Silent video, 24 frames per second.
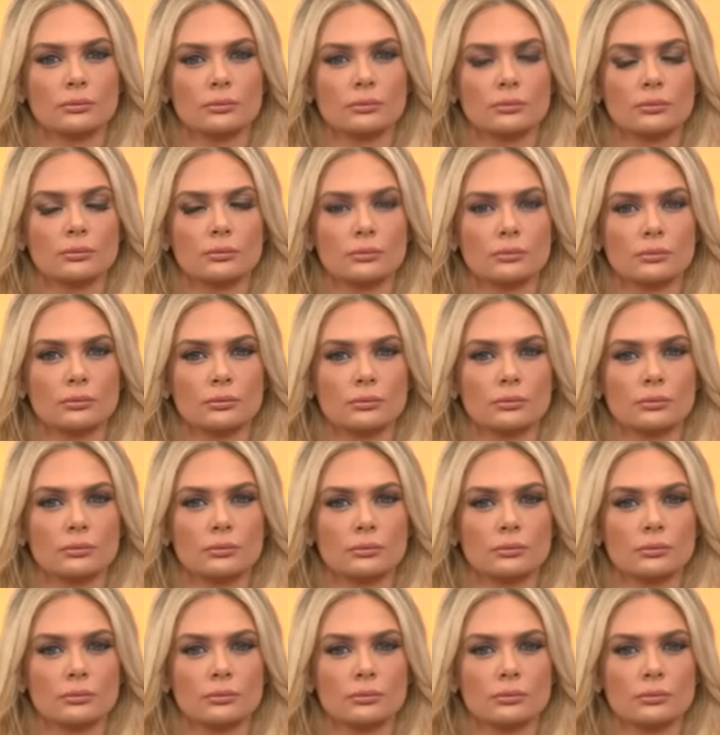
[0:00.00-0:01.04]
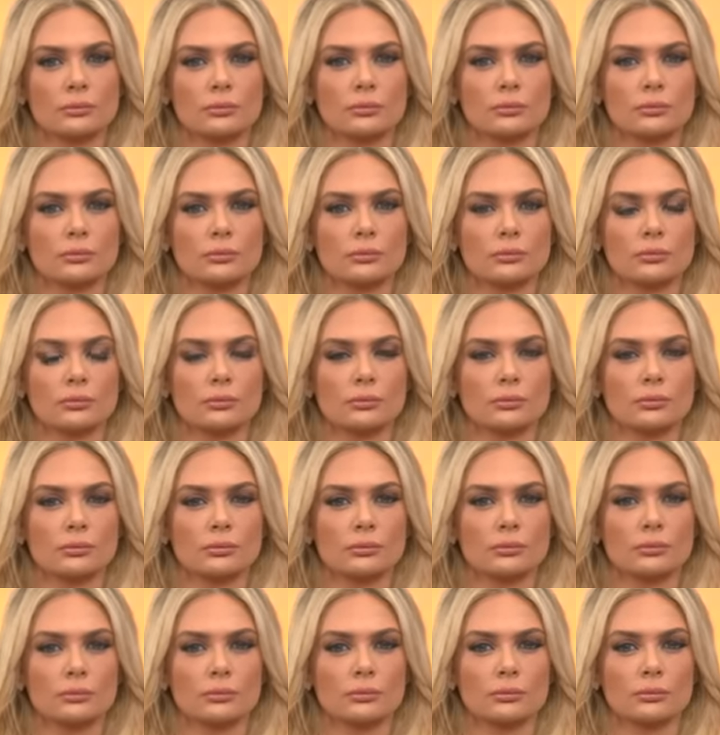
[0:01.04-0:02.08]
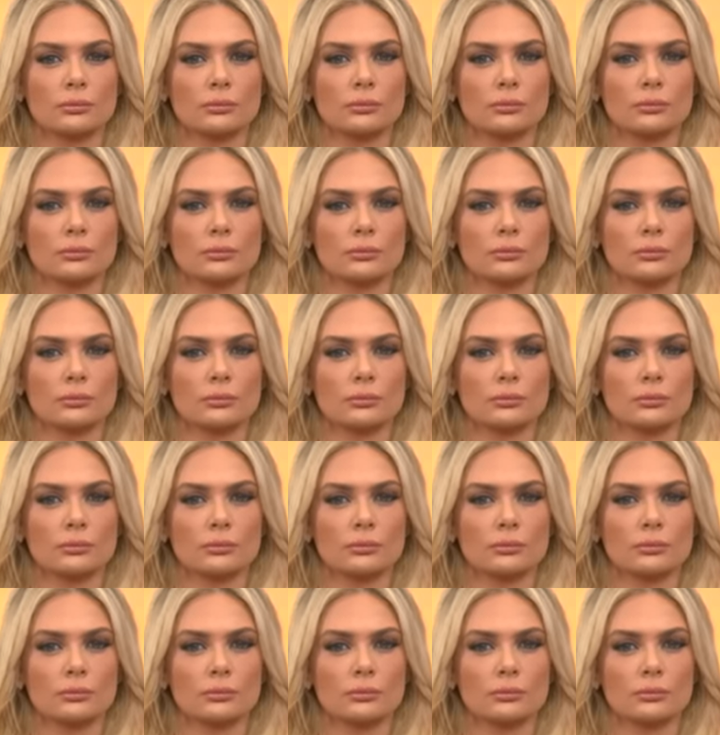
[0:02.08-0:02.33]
No words are spoken by the person on screen.